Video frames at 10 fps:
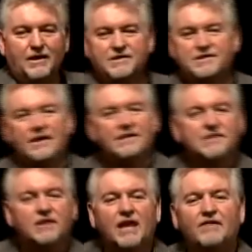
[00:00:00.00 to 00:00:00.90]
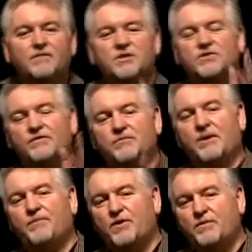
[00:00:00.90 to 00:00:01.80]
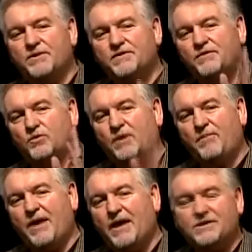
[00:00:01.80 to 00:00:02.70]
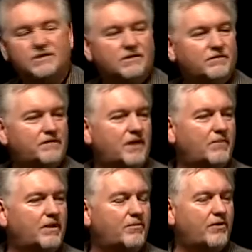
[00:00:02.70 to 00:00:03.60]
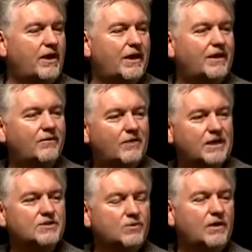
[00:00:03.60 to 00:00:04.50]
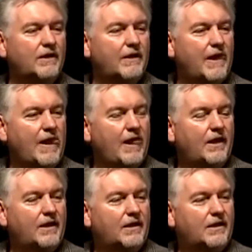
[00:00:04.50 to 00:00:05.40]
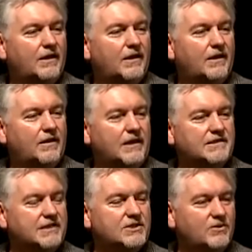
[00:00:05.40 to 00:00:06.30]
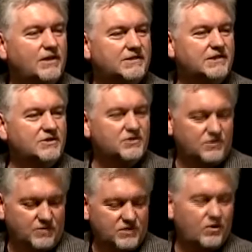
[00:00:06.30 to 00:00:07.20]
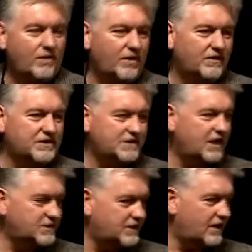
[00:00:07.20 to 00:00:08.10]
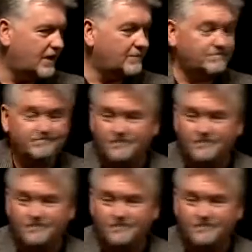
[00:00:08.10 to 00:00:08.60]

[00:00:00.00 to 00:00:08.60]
Because see, I said you have to be driven by purpose, fueled by passion, defined by the pride. Well, guess what? That 6th grade teacher is the reason why I'm on this stage today.